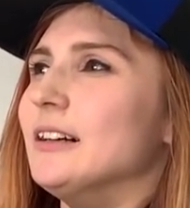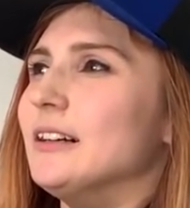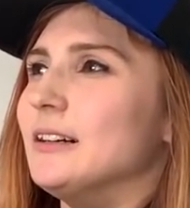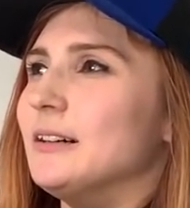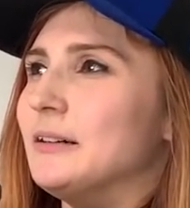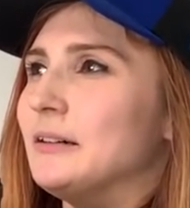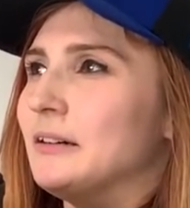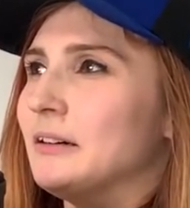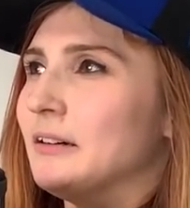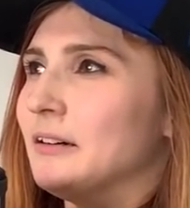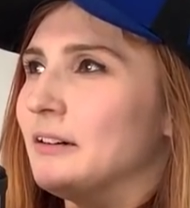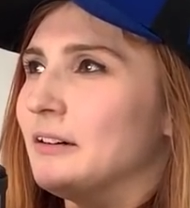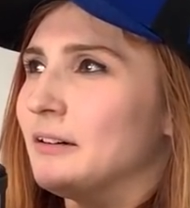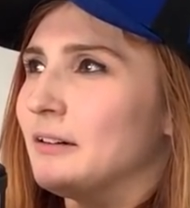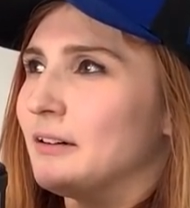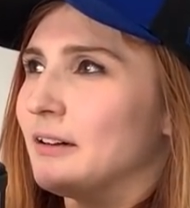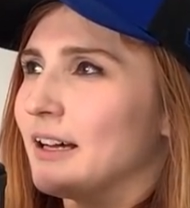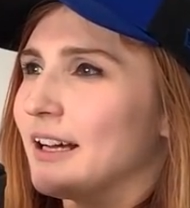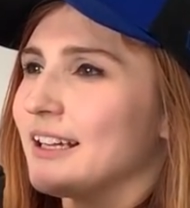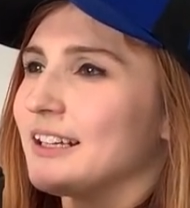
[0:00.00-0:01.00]

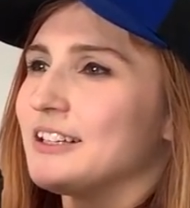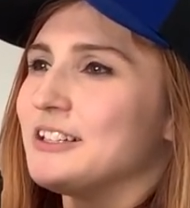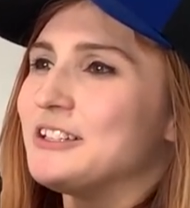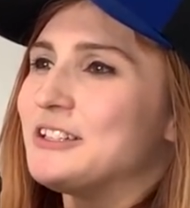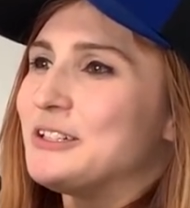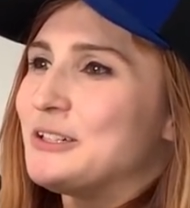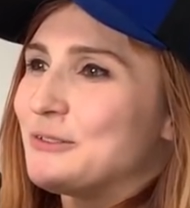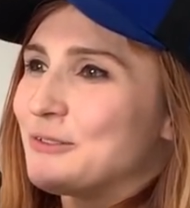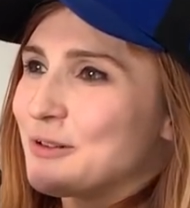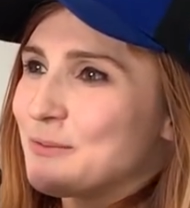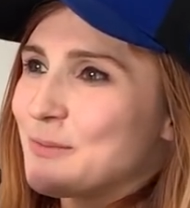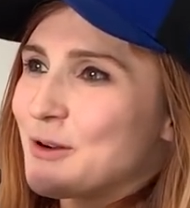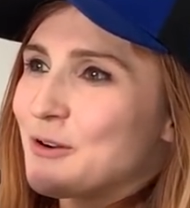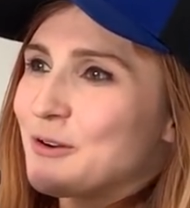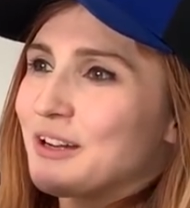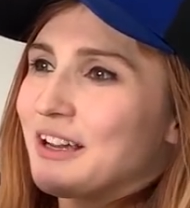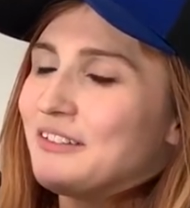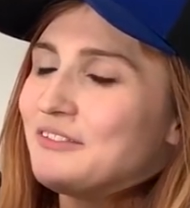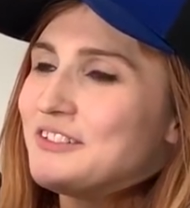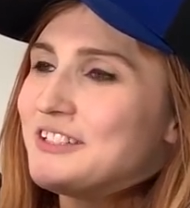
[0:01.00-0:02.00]
oh, I could do
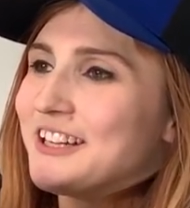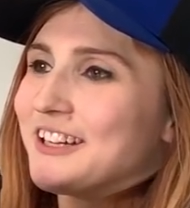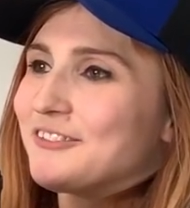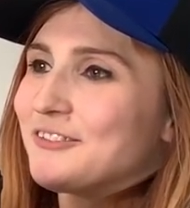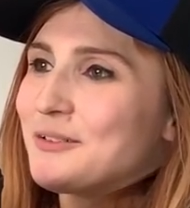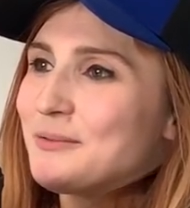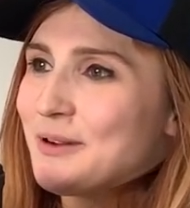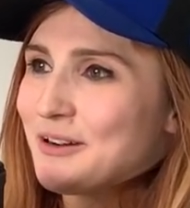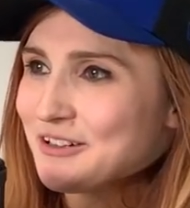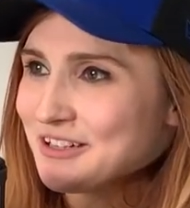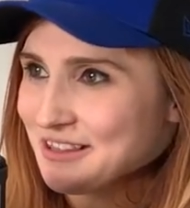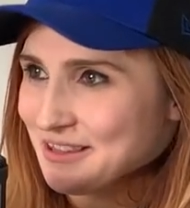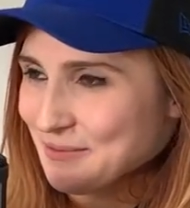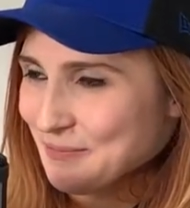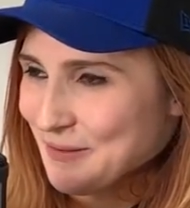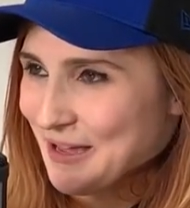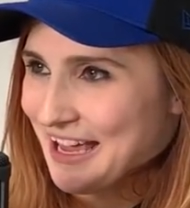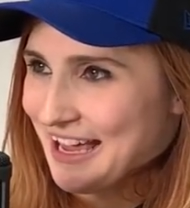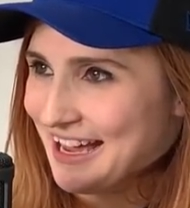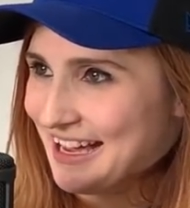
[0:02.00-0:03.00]
remote. I've done remote in the
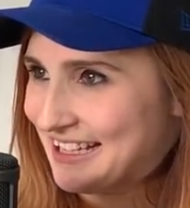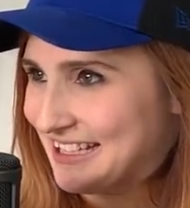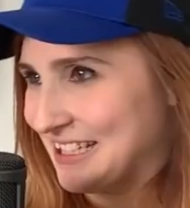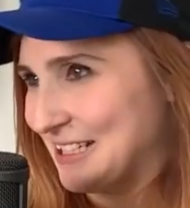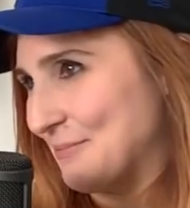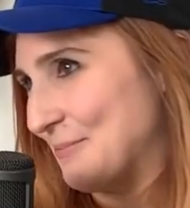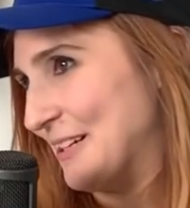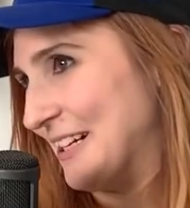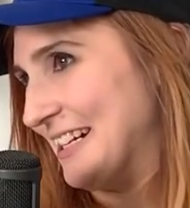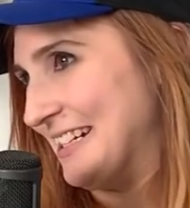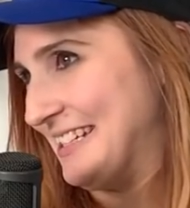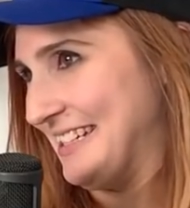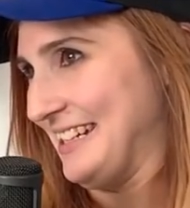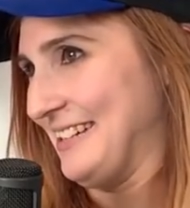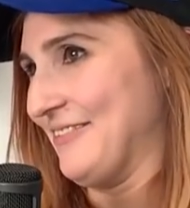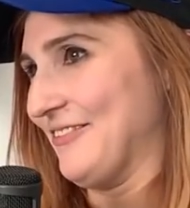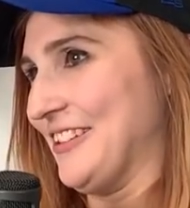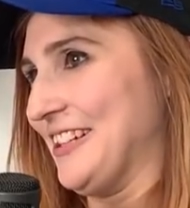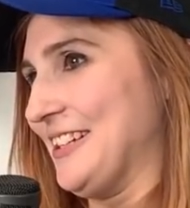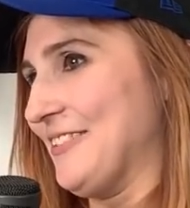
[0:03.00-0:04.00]
past, but I
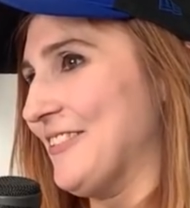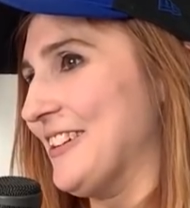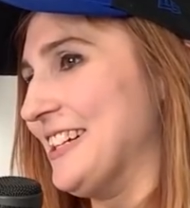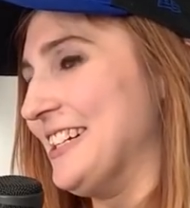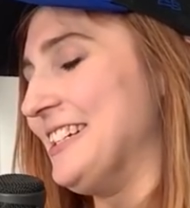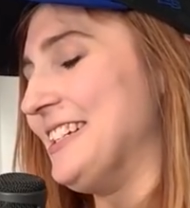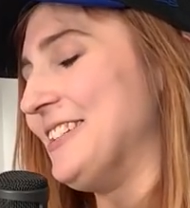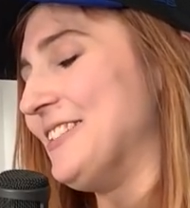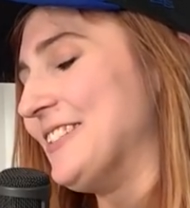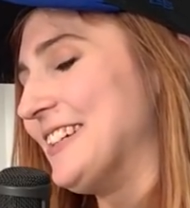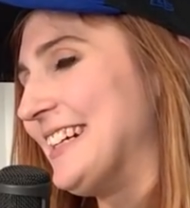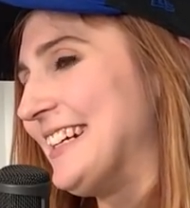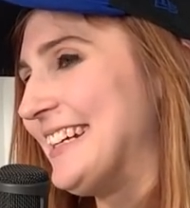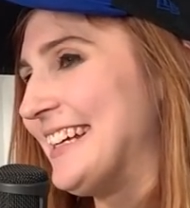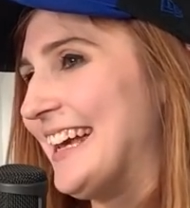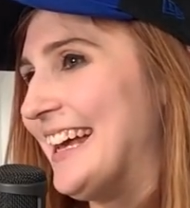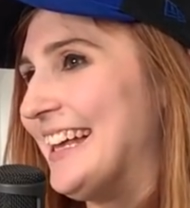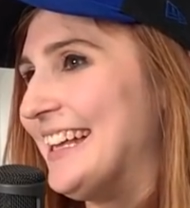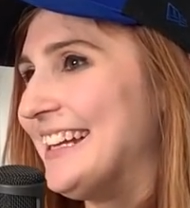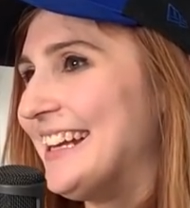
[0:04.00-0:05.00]
didn't really want to do it
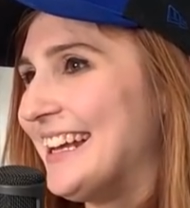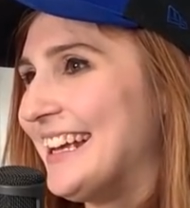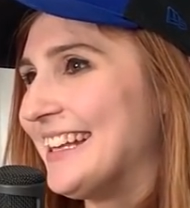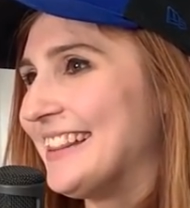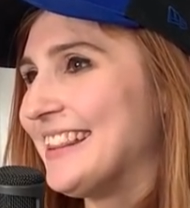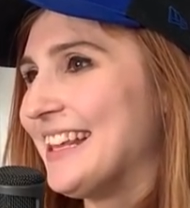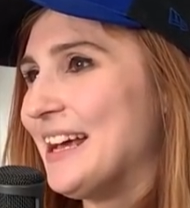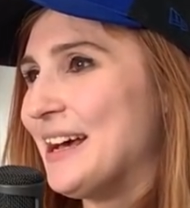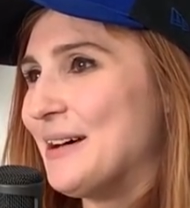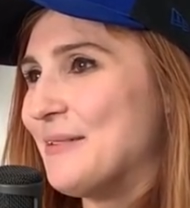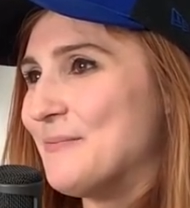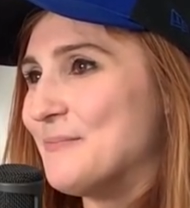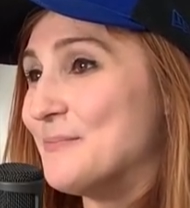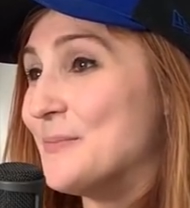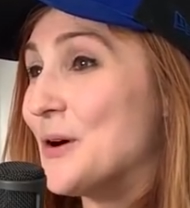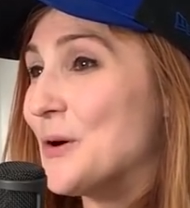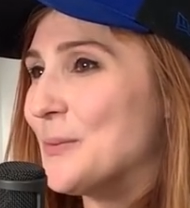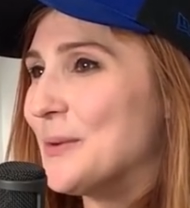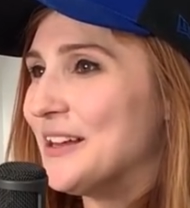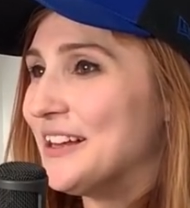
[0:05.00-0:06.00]
again at that
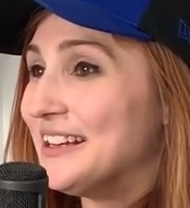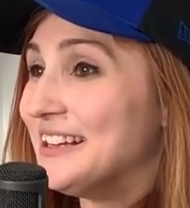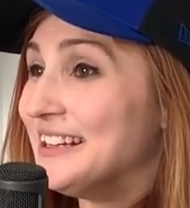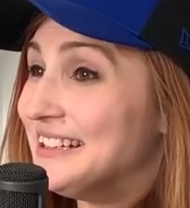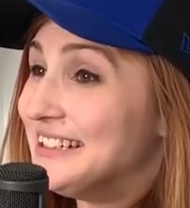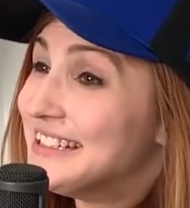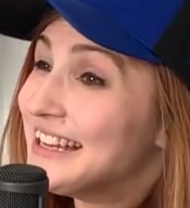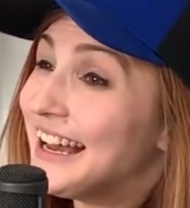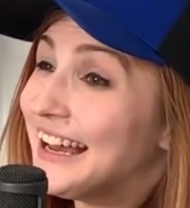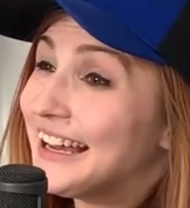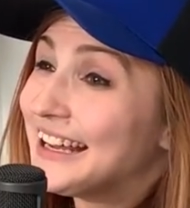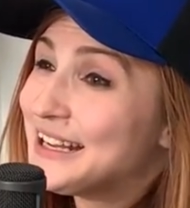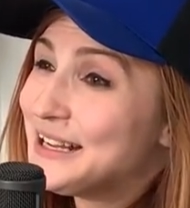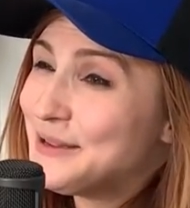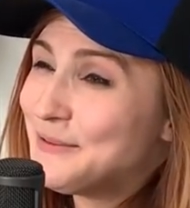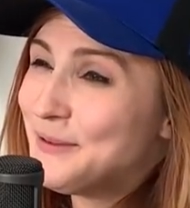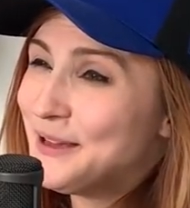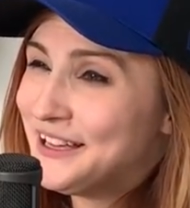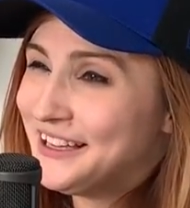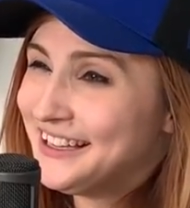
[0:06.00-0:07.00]
moment in time.
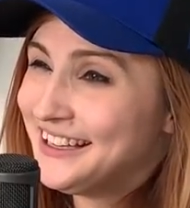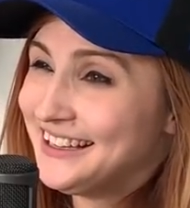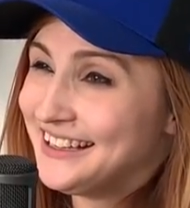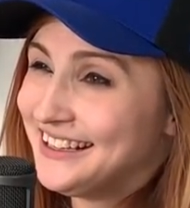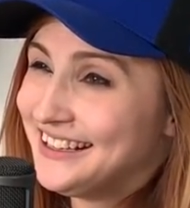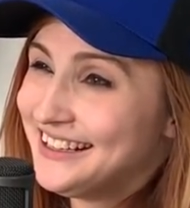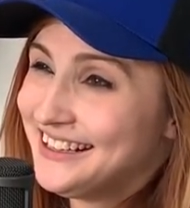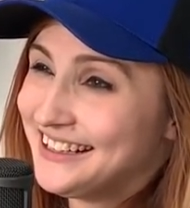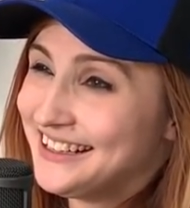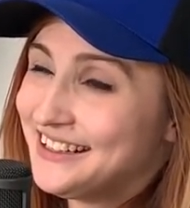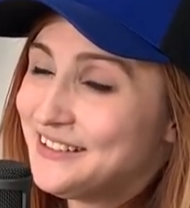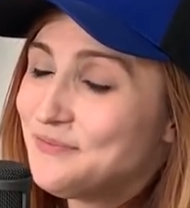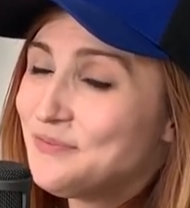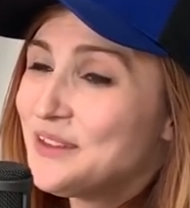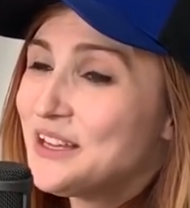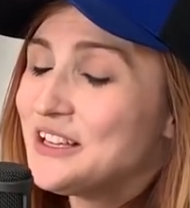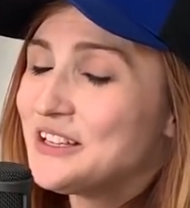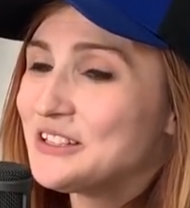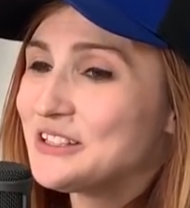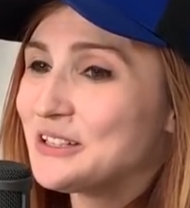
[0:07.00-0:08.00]
Yep.
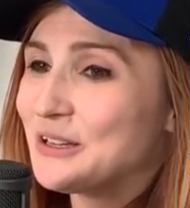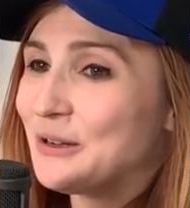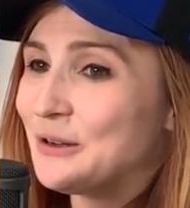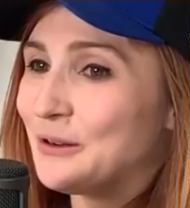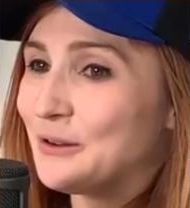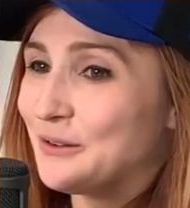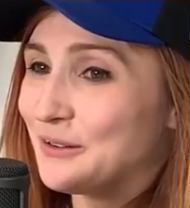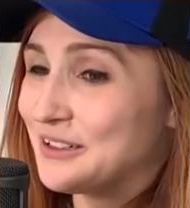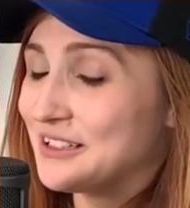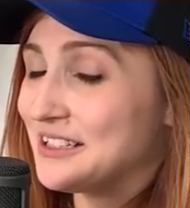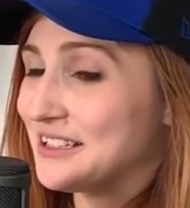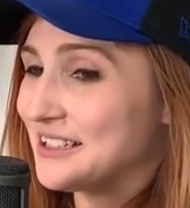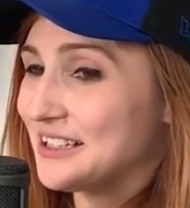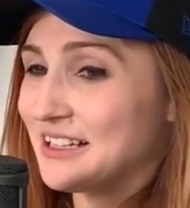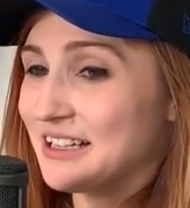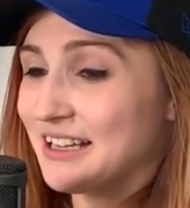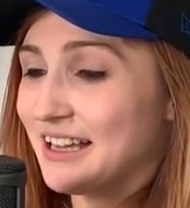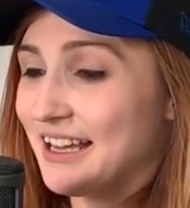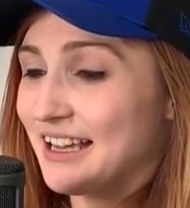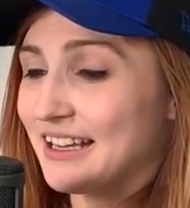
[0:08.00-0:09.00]
So, cause
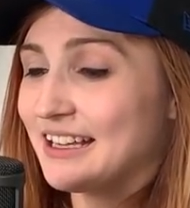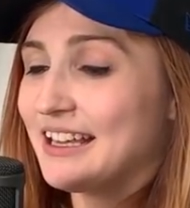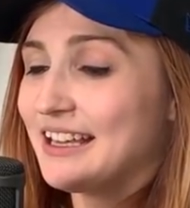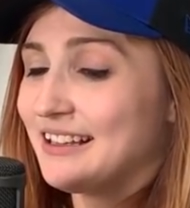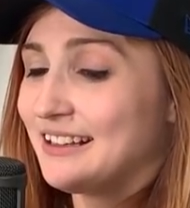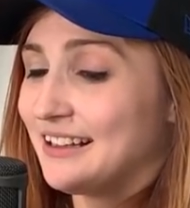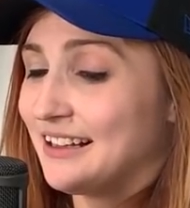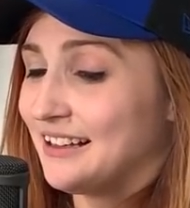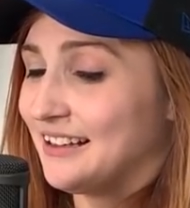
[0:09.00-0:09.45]
like it,